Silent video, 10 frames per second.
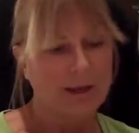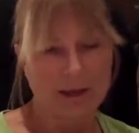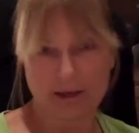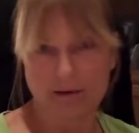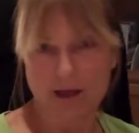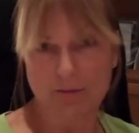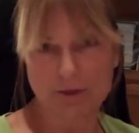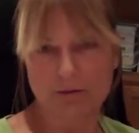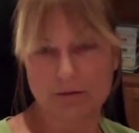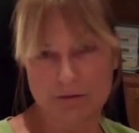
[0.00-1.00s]

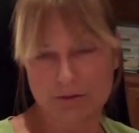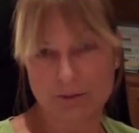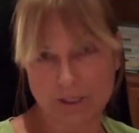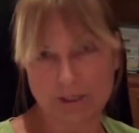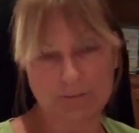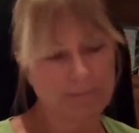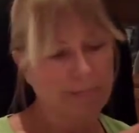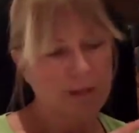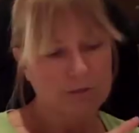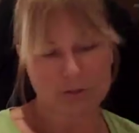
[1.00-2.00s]
economical is your E,
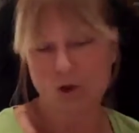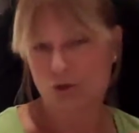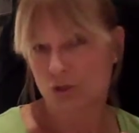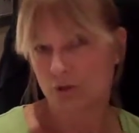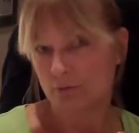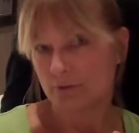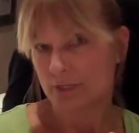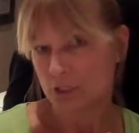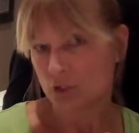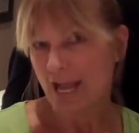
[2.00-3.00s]
social
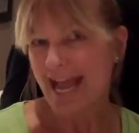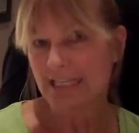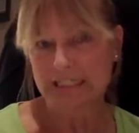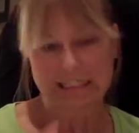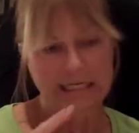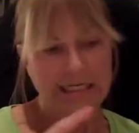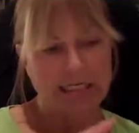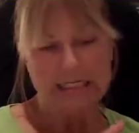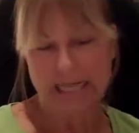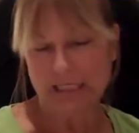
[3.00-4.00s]
is your S,
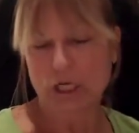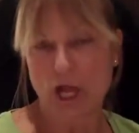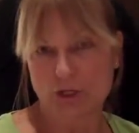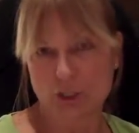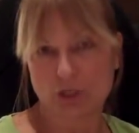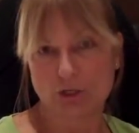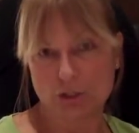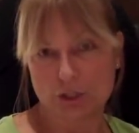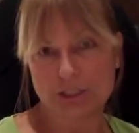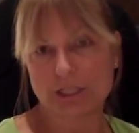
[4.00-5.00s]
technological is
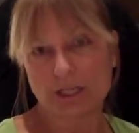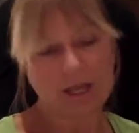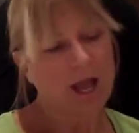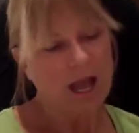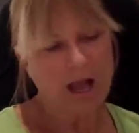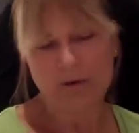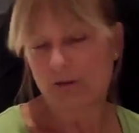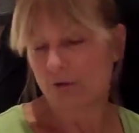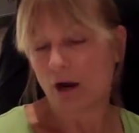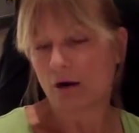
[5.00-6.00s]
your T. I would
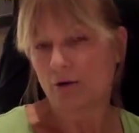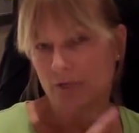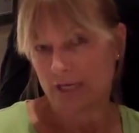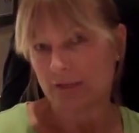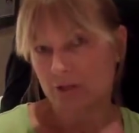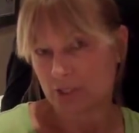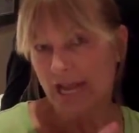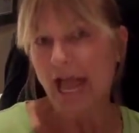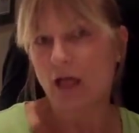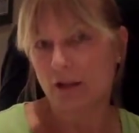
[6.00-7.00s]
even argue that there's an
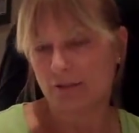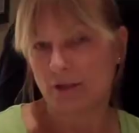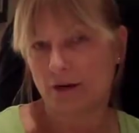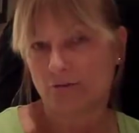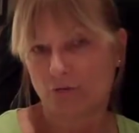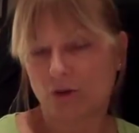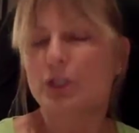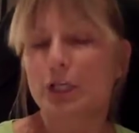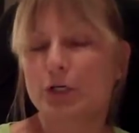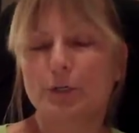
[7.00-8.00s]
L in there for
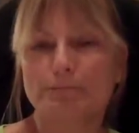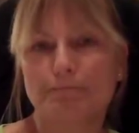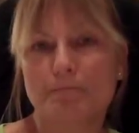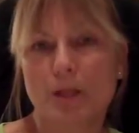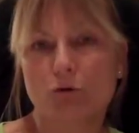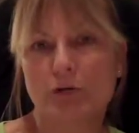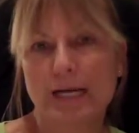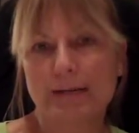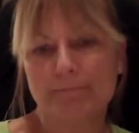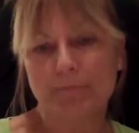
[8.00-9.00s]
legal,
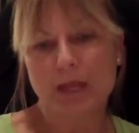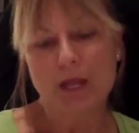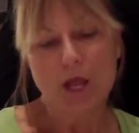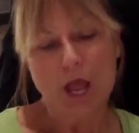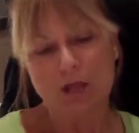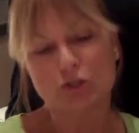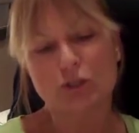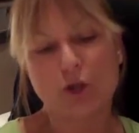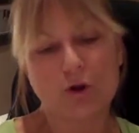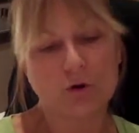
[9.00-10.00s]
okay? And
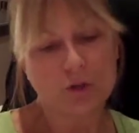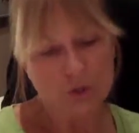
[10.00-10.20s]
so